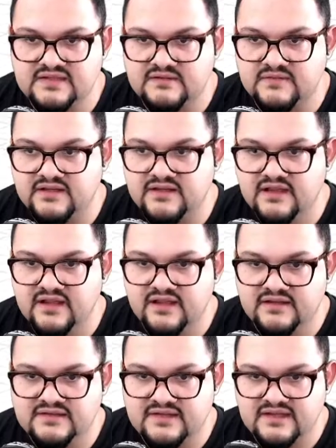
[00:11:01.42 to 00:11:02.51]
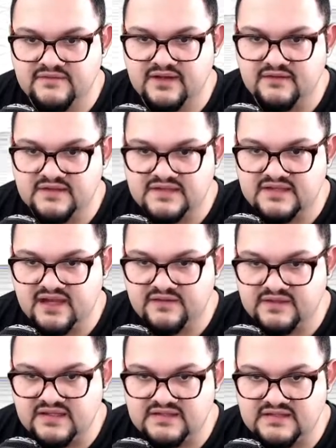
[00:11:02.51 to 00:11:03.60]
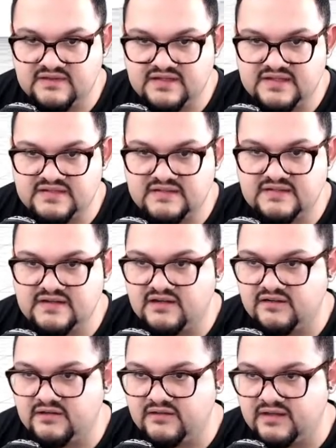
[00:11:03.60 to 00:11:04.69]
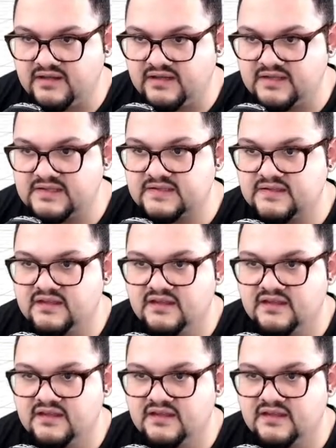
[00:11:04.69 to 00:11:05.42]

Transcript: I'm going to significantly soften these transitions here and create a nice